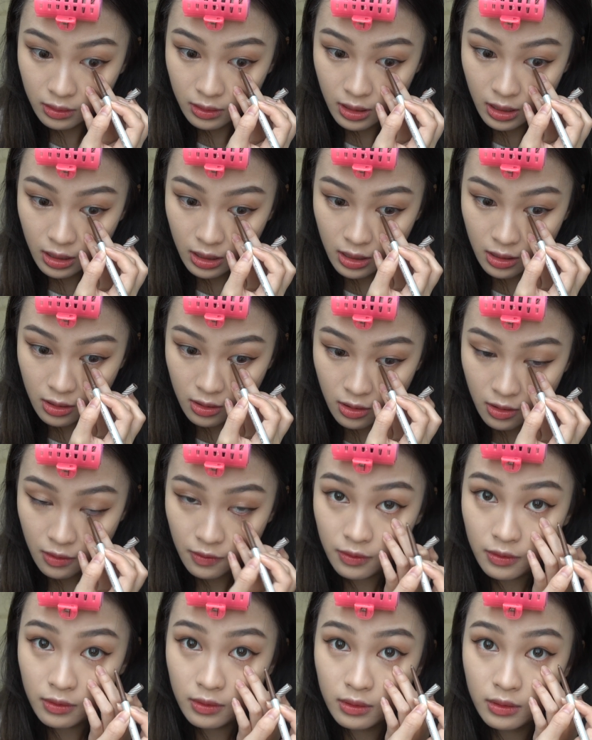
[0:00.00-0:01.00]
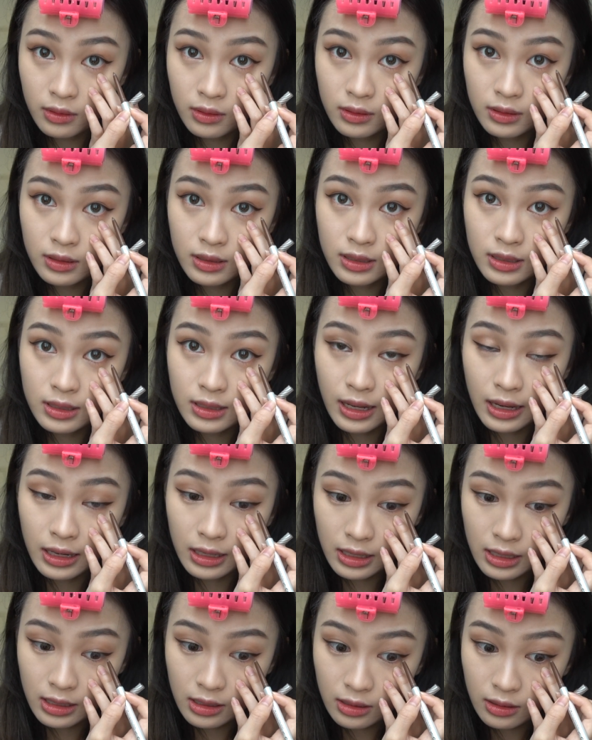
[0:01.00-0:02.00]
take it off
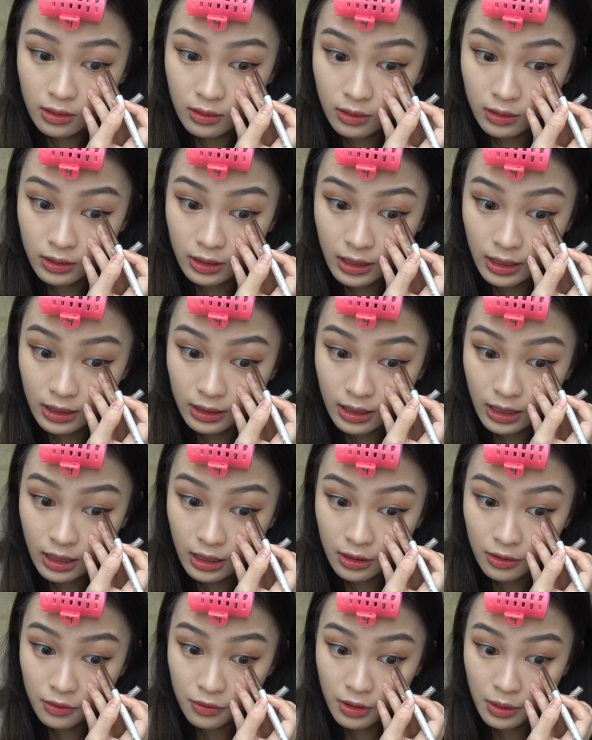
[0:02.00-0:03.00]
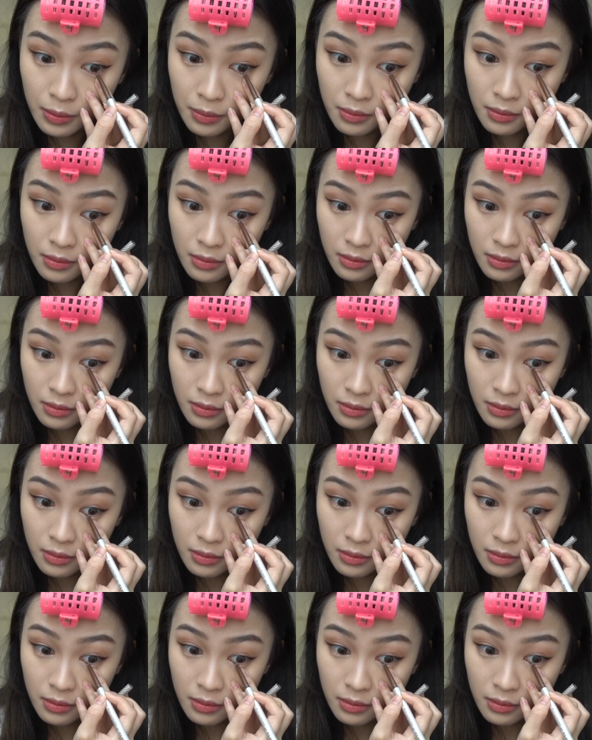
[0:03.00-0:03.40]
slightly on the entire rim.